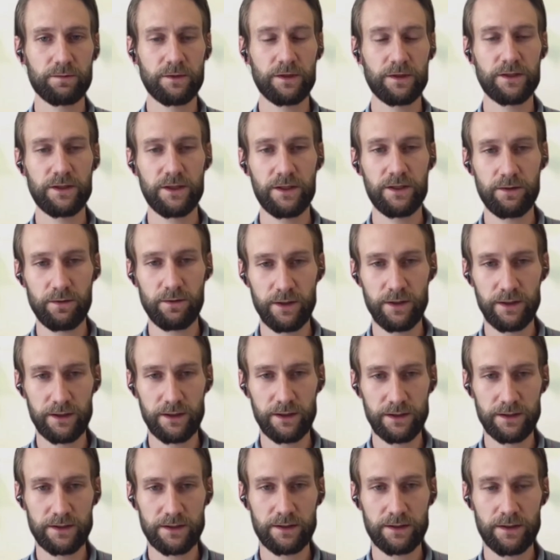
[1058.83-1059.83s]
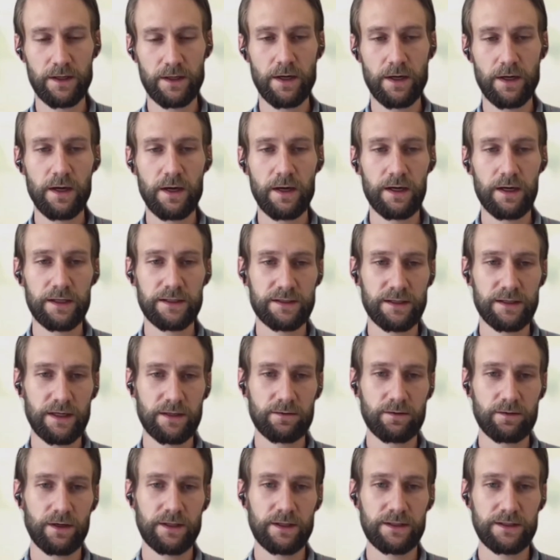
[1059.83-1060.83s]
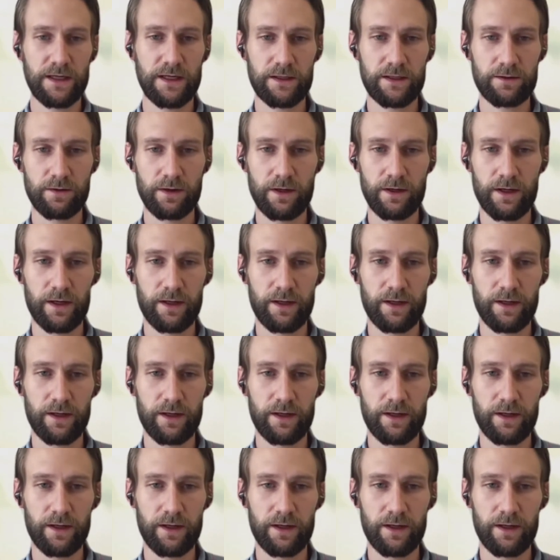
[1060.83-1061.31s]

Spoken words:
materials, etc., etc.